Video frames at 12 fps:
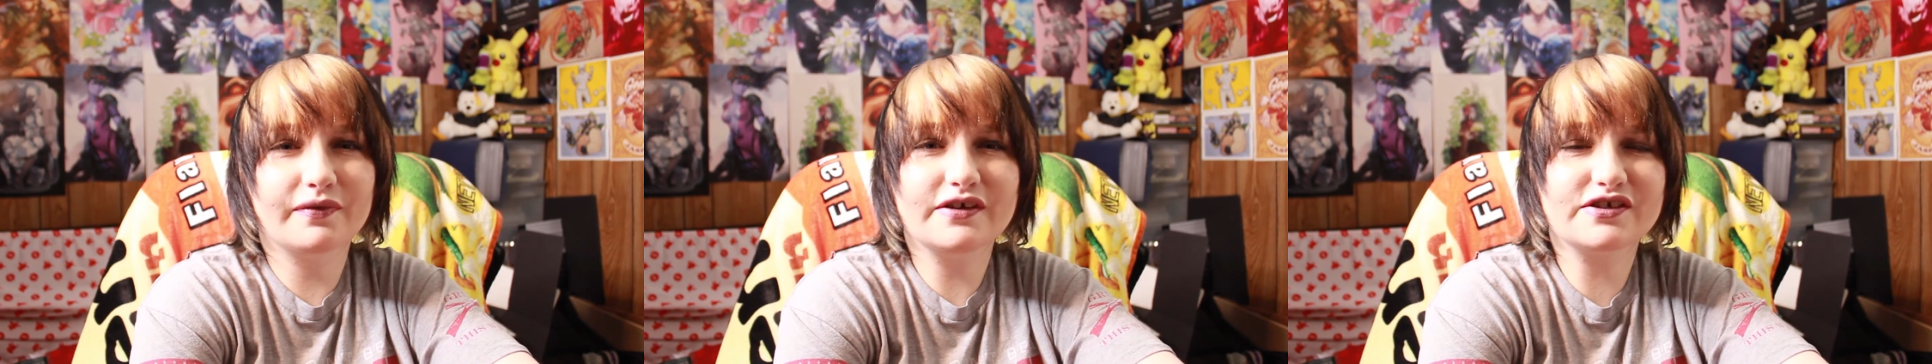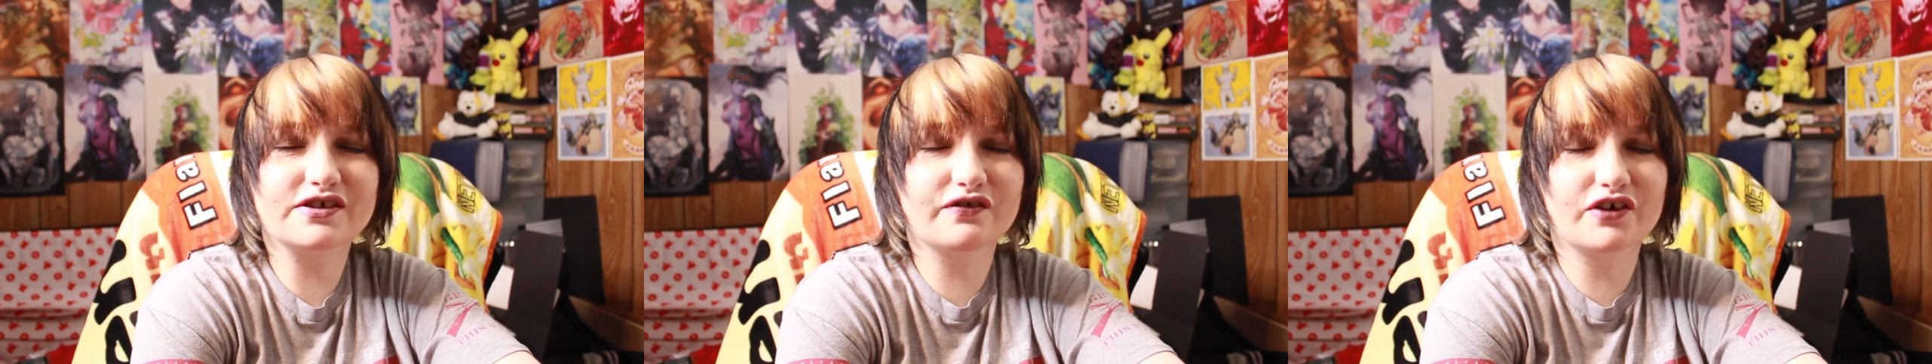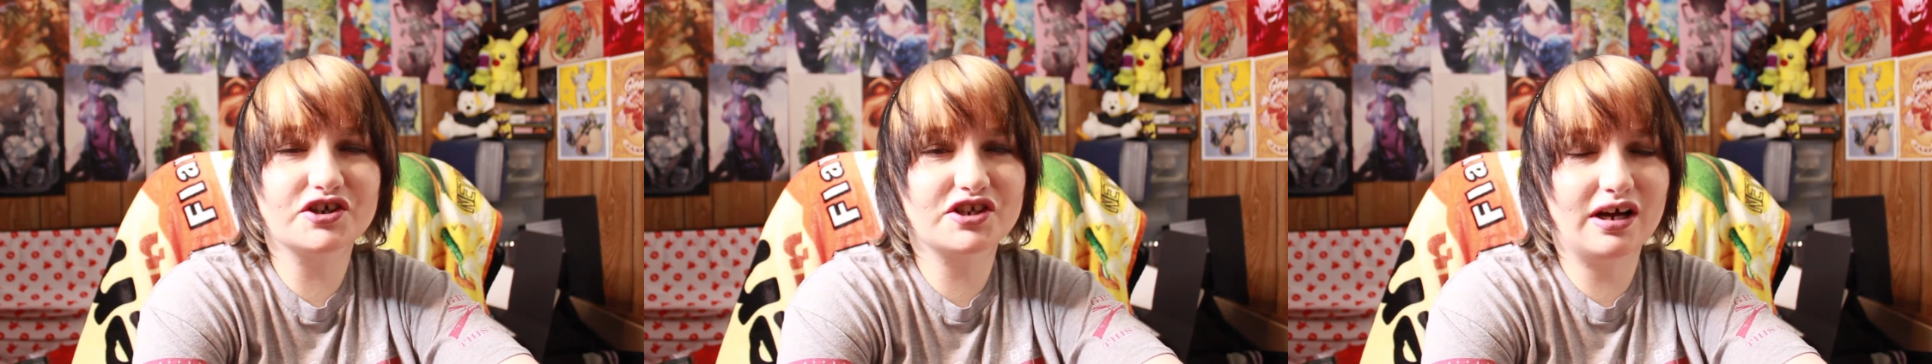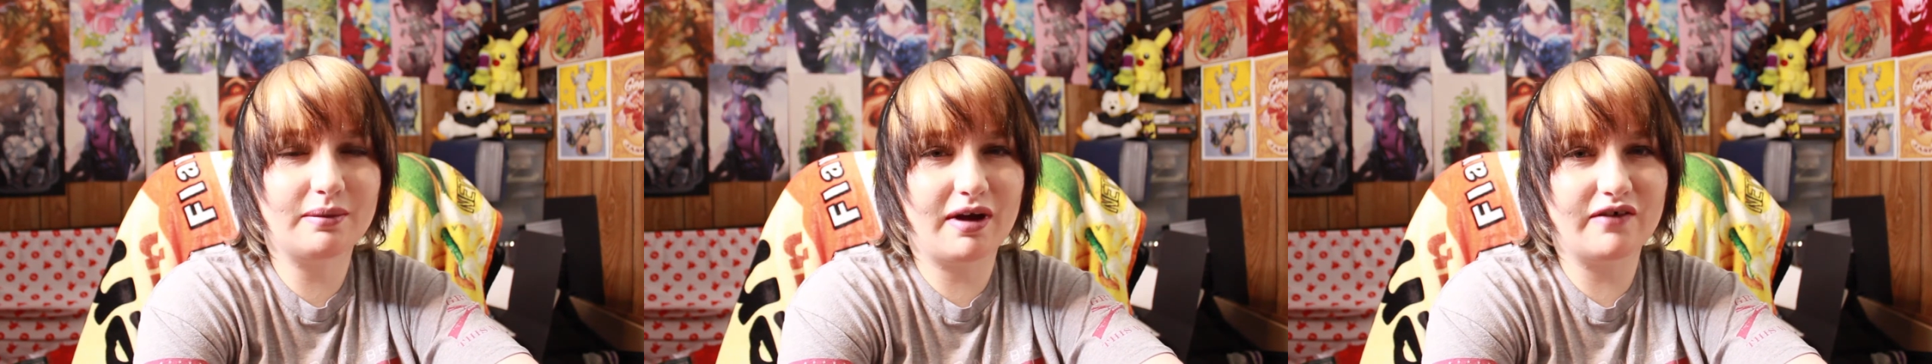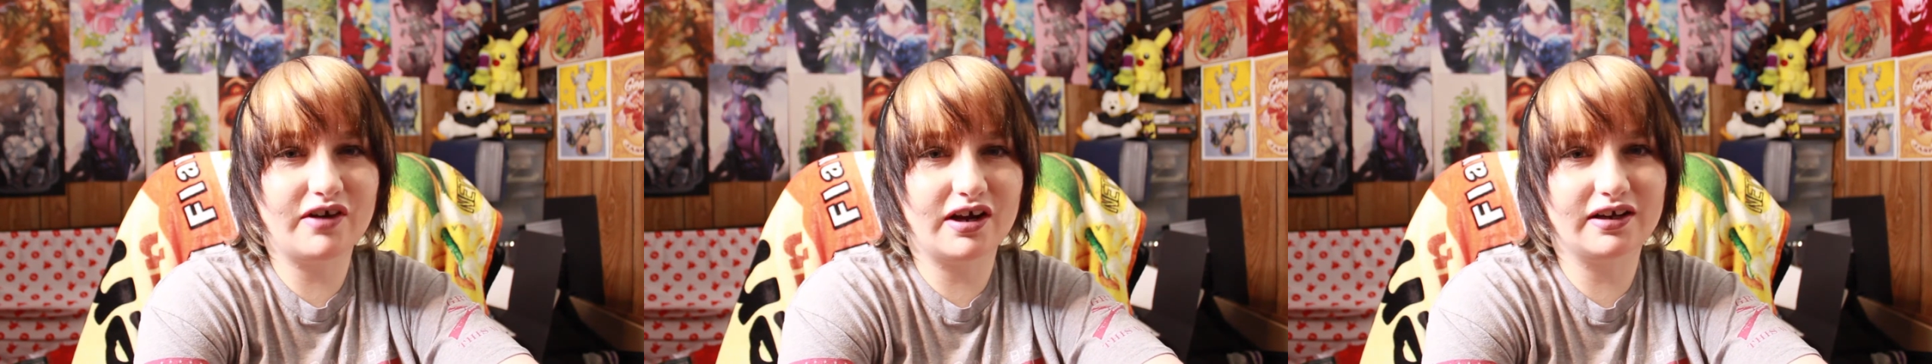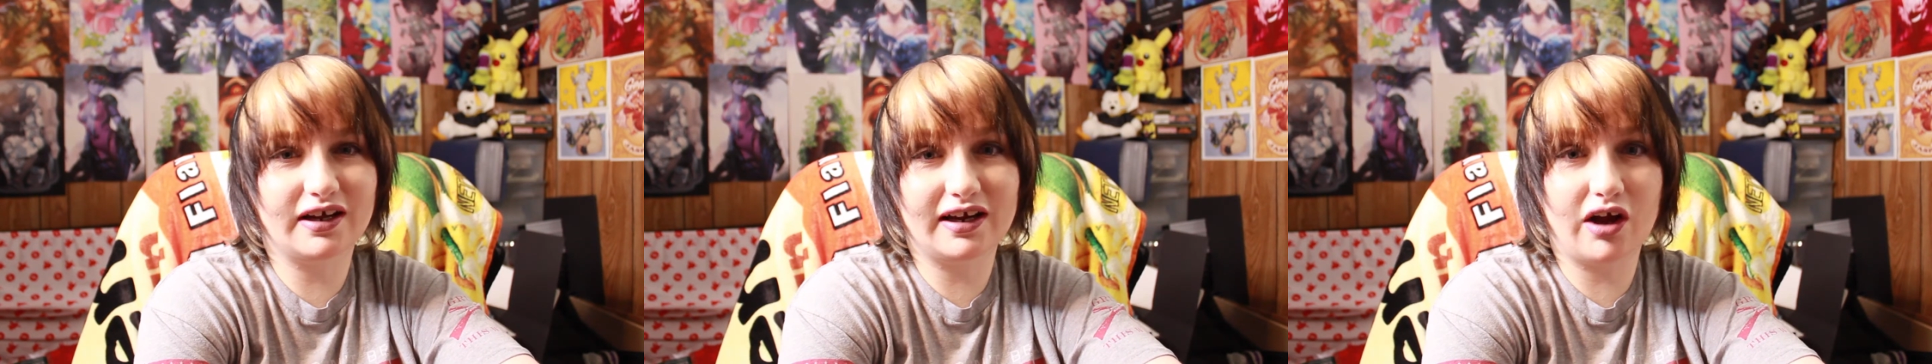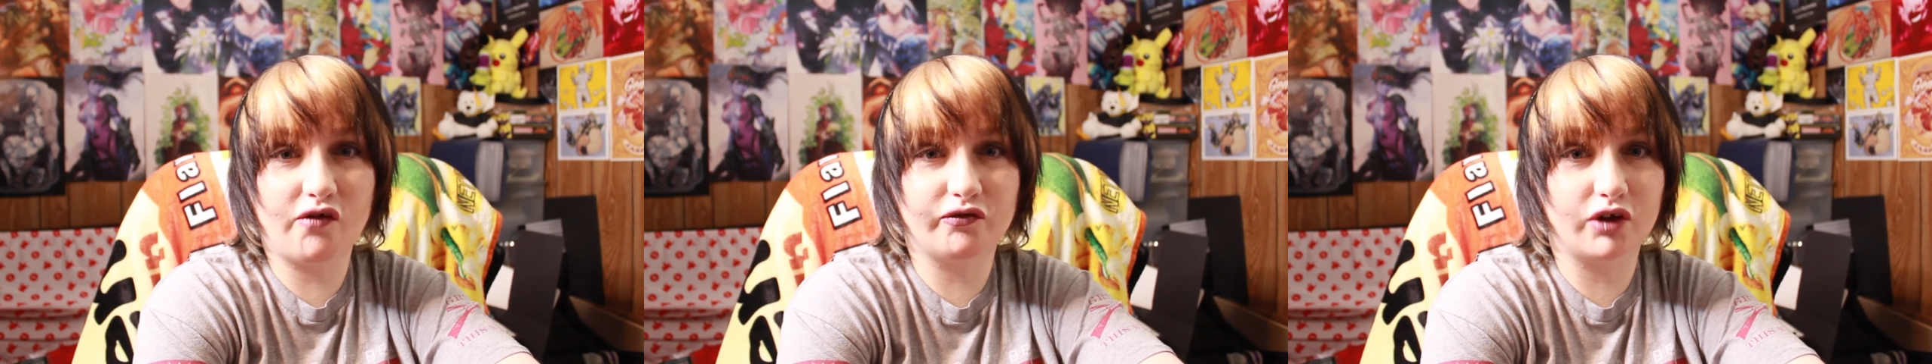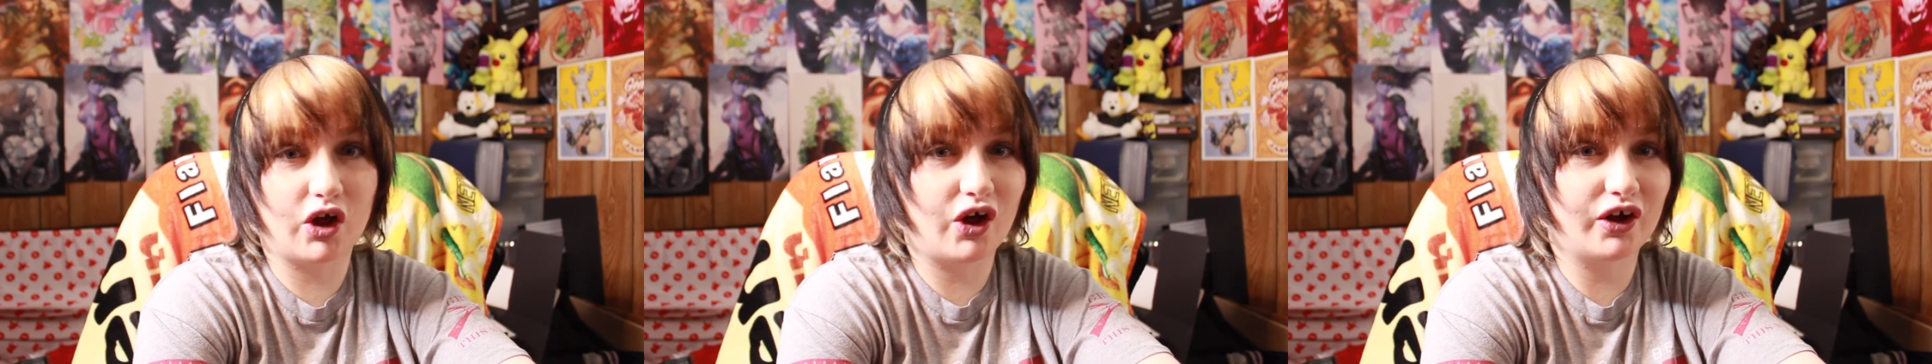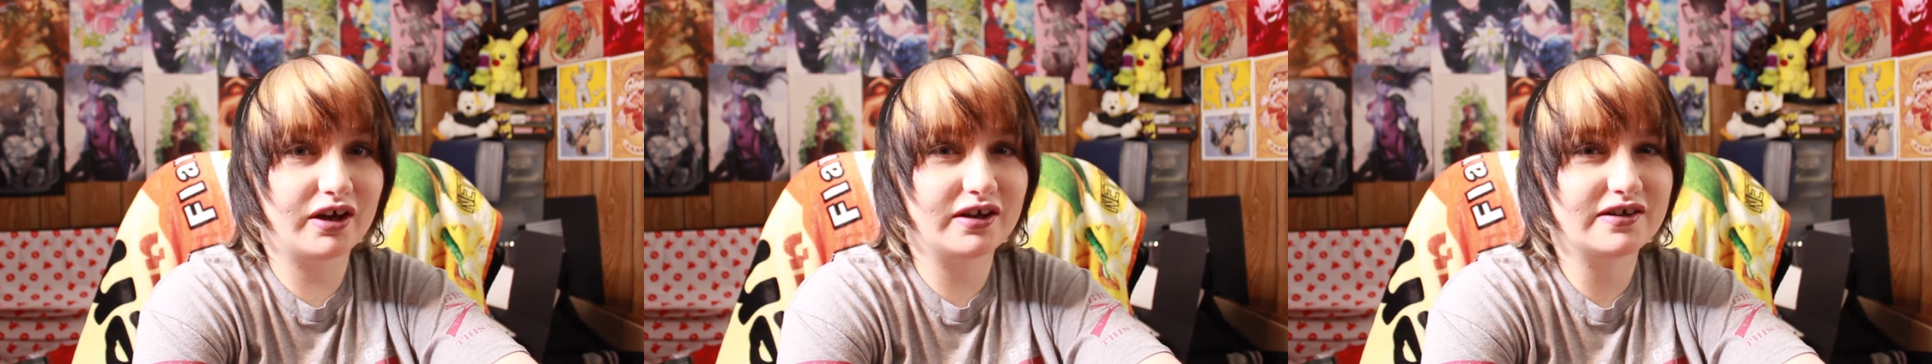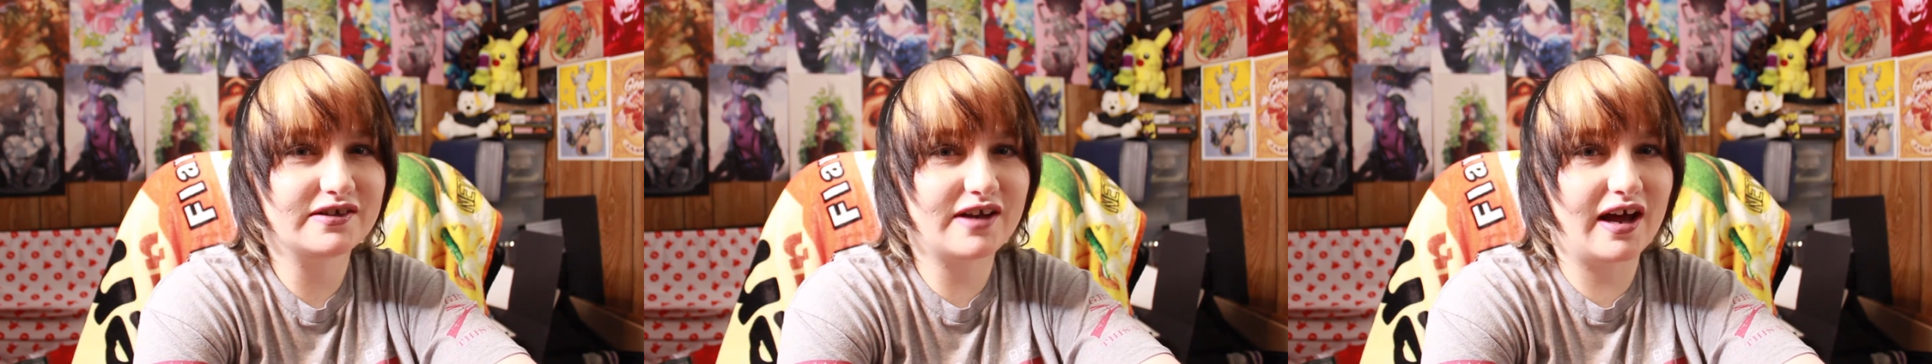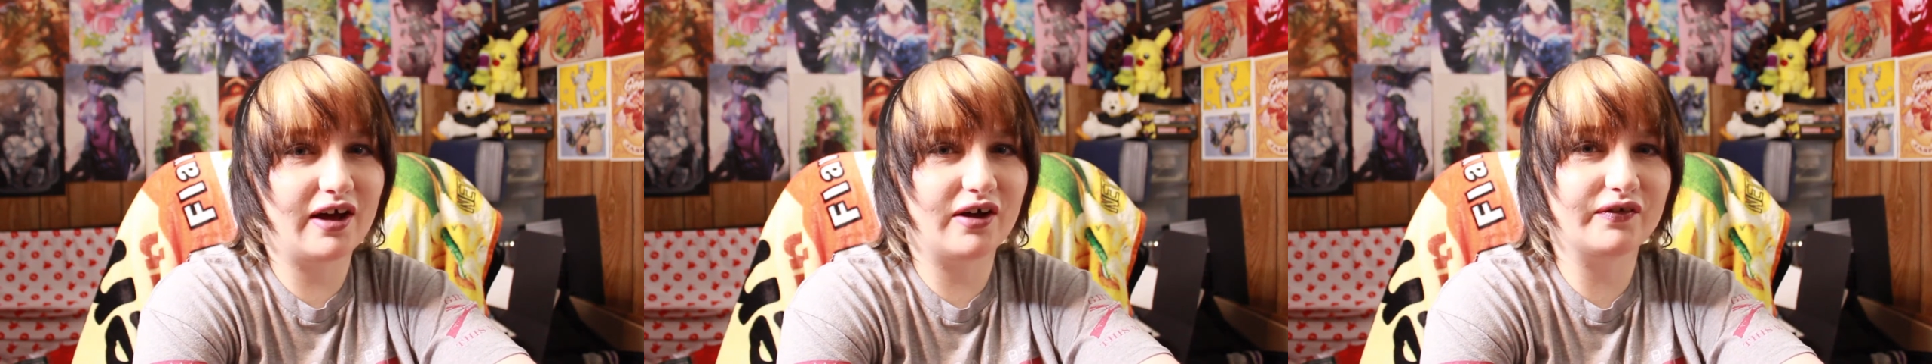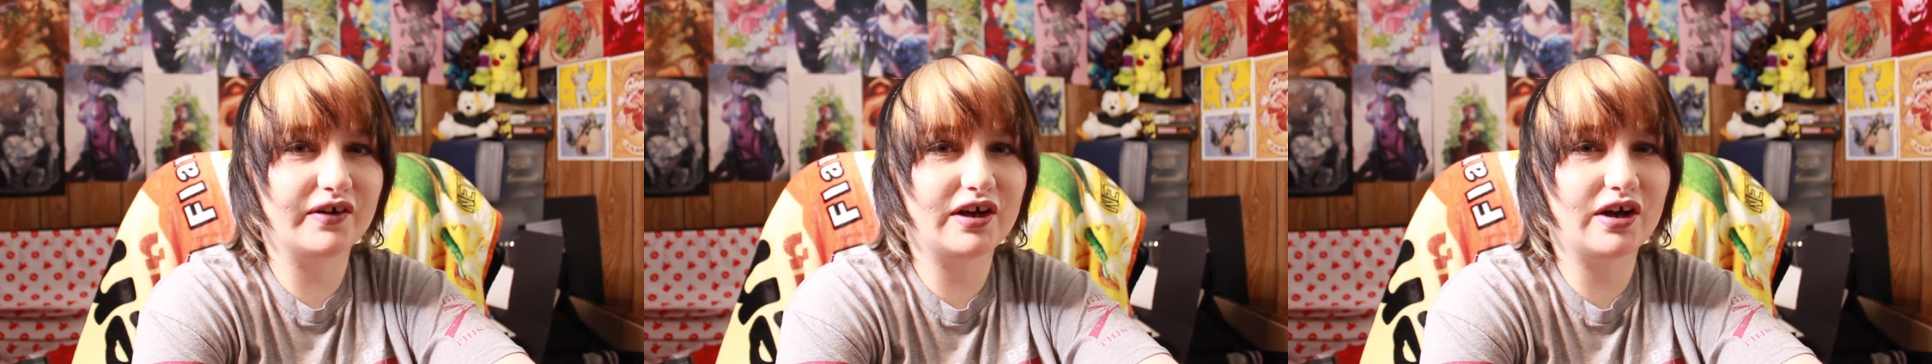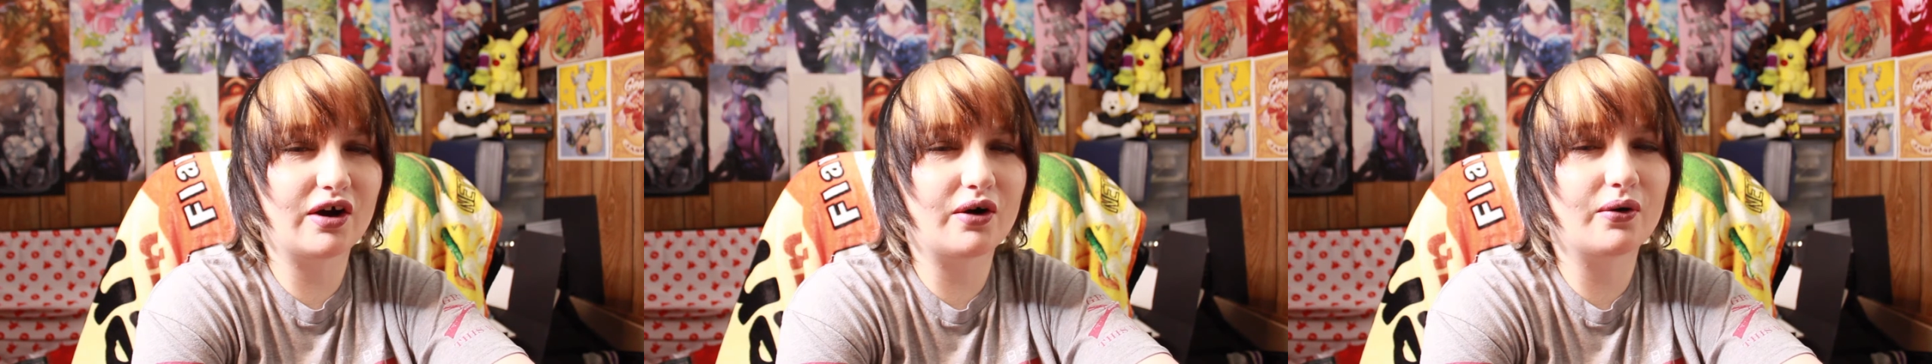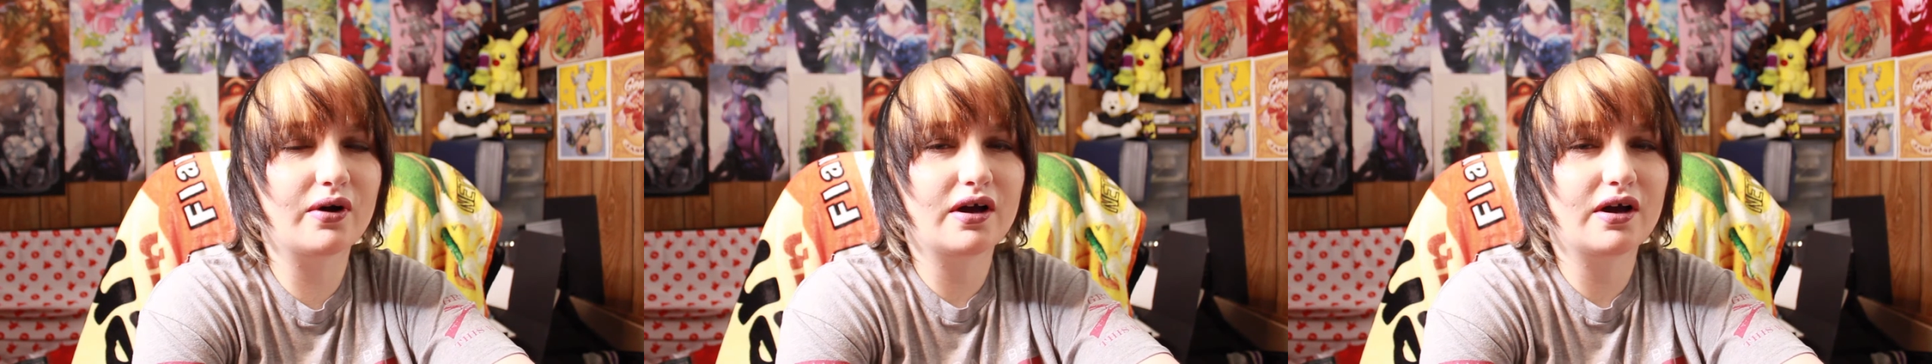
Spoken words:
This is the first time I've done like a vlog style video,